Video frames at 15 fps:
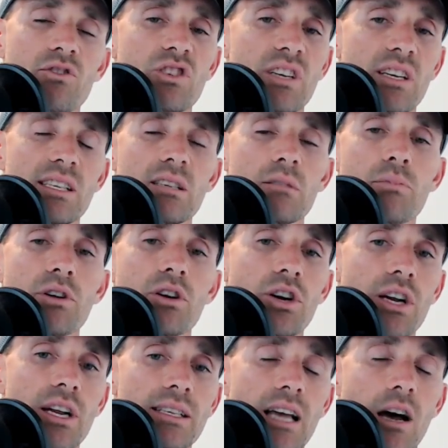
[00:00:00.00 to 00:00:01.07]
just
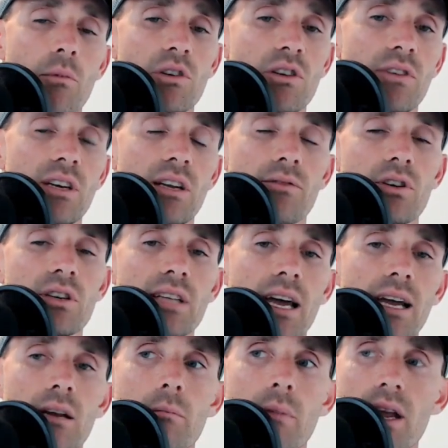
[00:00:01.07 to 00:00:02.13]
experience how much of a difference
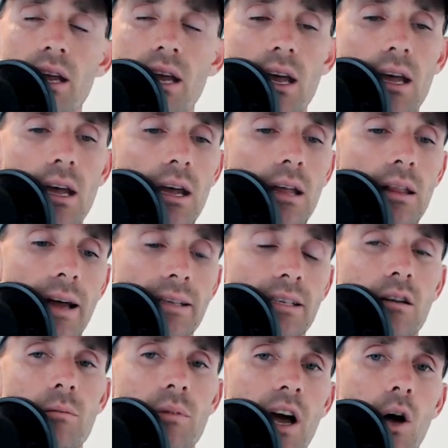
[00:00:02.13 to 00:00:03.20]
that can make. That's
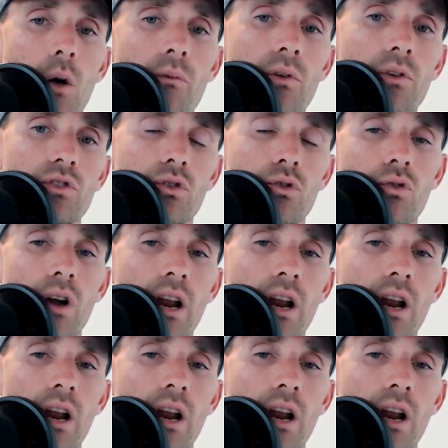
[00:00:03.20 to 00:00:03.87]
going to be helpful too.